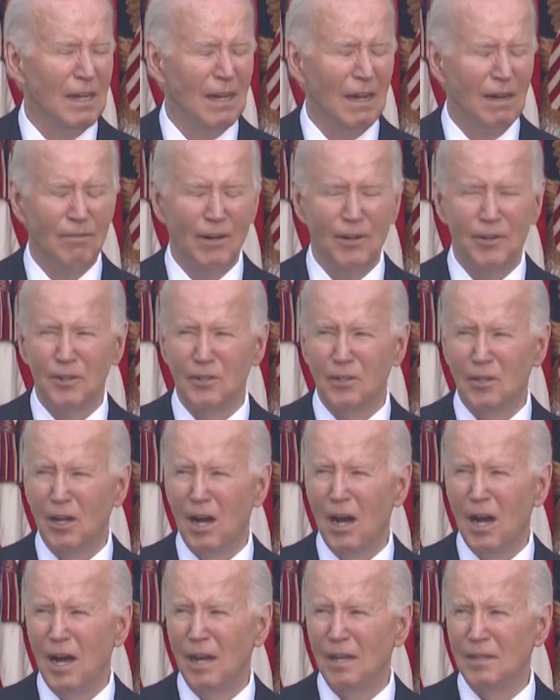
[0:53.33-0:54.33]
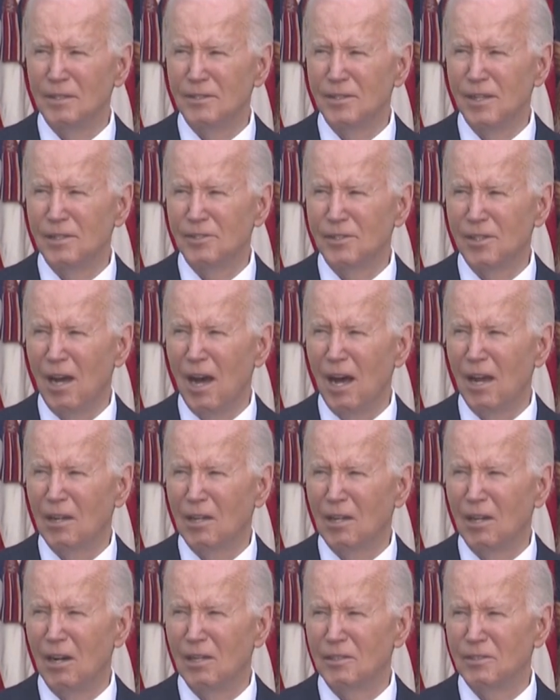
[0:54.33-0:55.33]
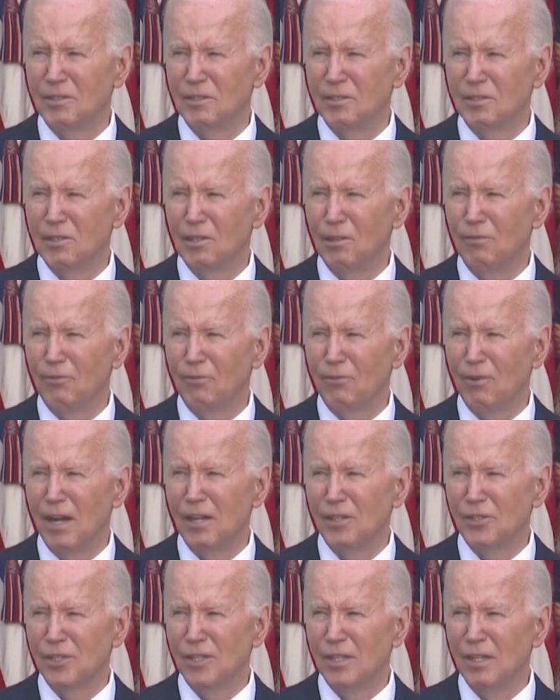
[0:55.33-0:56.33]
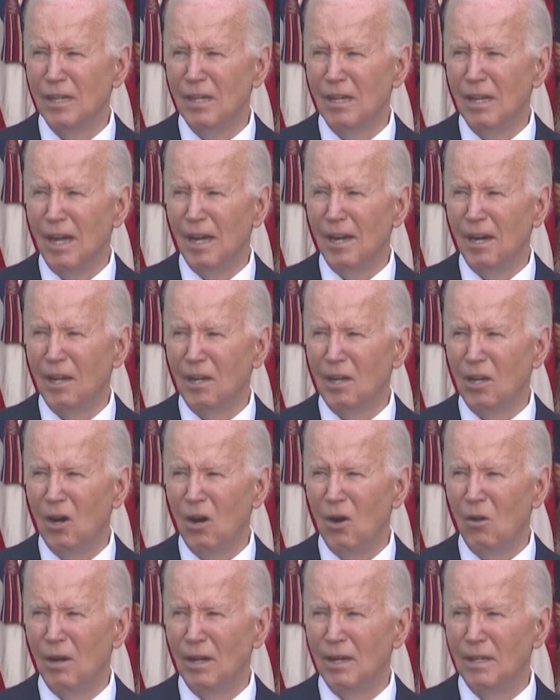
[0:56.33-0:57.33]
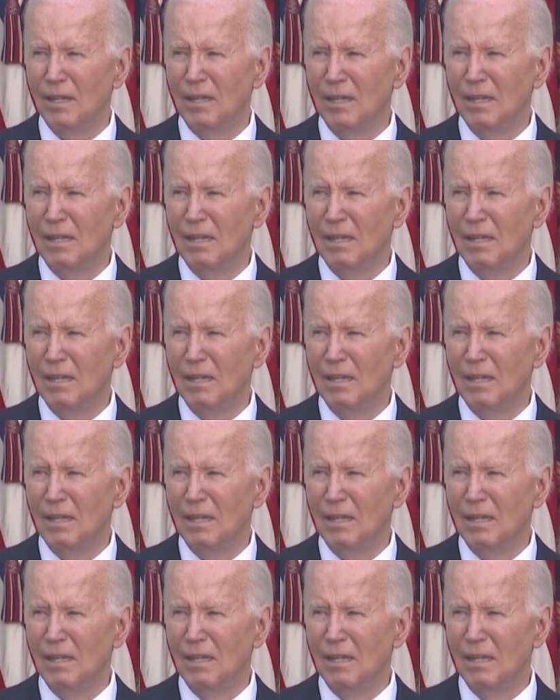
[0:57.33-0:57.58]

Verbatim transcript: have undergone since the Holocaust is still fresh and ongoing